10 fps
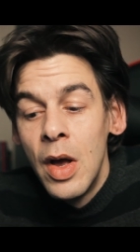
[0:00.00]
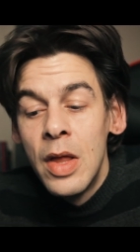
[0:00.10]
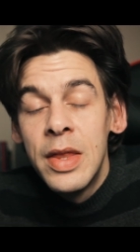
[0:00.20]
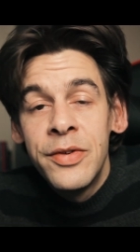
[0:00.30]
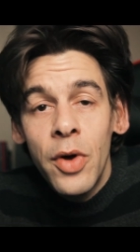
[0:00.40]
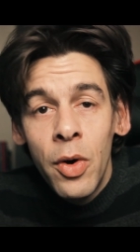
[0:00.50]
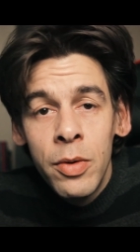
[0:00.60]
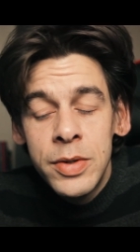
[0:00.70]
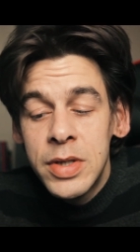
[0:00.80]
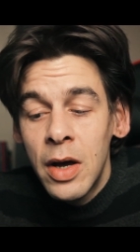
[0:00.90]
There's
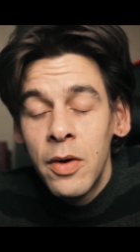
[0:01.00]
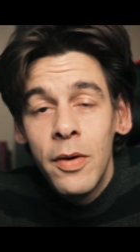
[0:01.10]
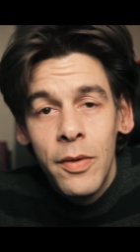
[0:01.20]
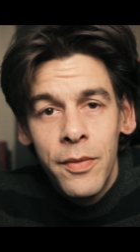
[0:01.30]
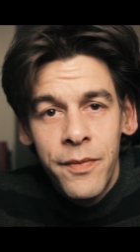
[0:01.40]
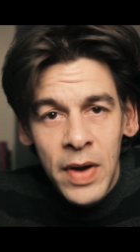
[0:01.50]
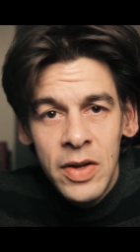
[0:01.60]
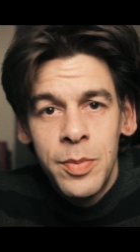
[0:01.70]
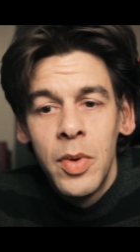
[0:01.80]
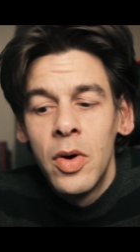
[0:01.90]
also
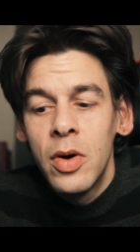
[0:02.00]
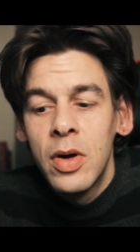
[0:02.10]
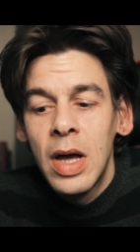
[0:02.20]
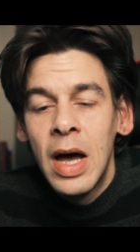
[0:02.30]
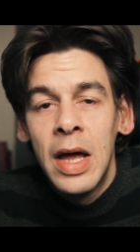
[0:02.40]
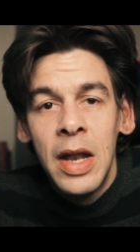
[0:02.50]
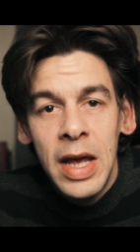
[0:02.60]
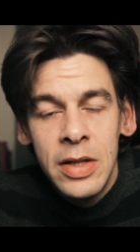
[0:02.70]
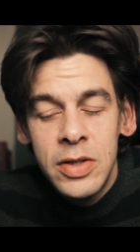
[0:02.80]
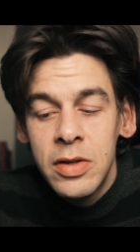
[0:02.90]
Facebook and
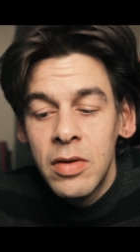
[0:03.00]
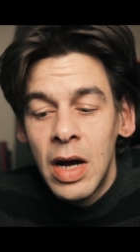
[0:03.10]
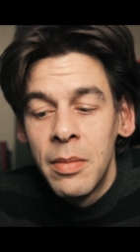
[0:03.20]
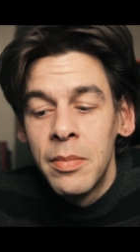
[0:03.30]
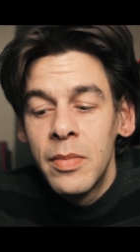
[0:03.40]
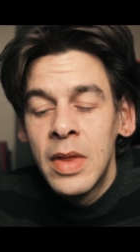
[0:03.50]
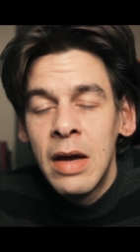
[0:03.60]
Instagram.